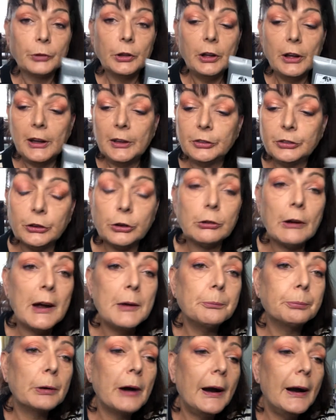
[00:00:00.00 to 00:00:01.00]
It's a
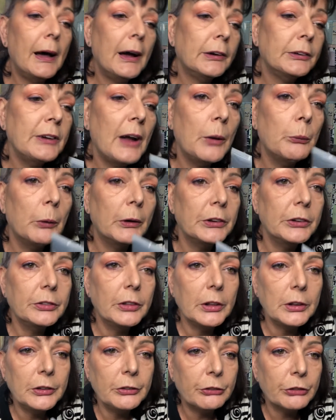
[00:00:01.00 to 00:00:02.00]
great product. Now, what did the
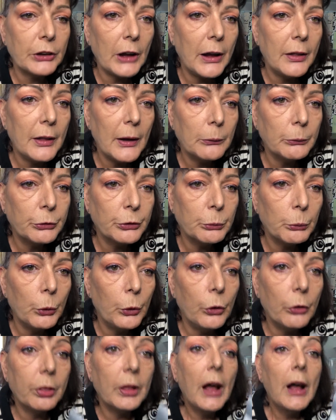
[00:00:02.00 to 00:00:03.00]
list say that was
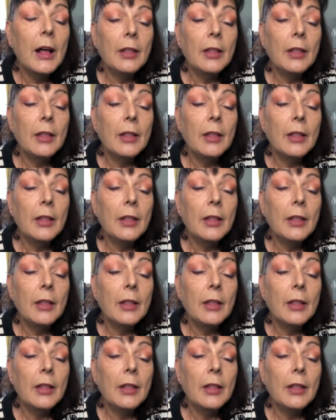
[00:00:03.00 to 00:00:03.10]
worth?